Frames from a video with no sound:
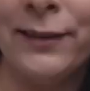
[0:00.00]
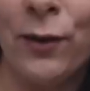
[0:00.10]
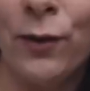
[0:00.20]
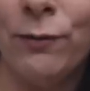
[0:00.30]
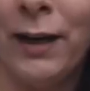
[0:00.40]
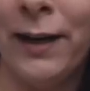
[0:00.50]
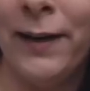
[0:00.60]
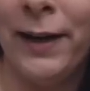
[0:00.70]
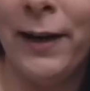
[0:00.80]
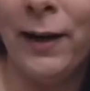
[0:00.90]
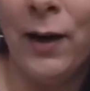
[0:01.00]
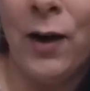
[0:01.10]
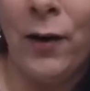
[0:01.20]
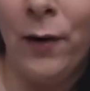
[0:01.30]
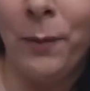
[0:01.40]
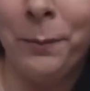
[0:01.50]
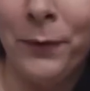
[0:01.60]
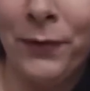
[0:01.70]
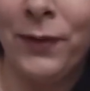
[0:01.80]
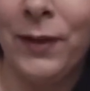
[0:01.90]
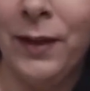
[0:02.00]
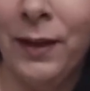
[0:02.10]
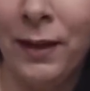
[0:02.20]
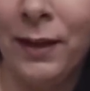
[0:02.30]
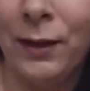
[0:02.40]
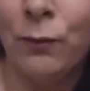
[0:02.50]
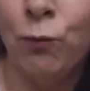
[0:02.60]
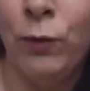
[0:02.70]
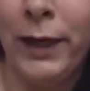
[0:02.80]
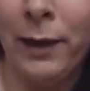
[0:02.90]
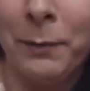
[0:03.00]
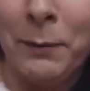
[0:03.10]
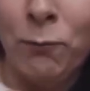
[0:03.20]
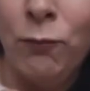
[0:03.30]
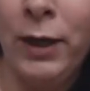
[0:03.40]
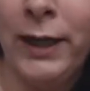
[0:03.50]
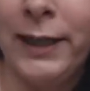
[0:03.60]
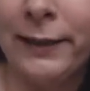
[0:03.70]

tight around the arms really, I mean really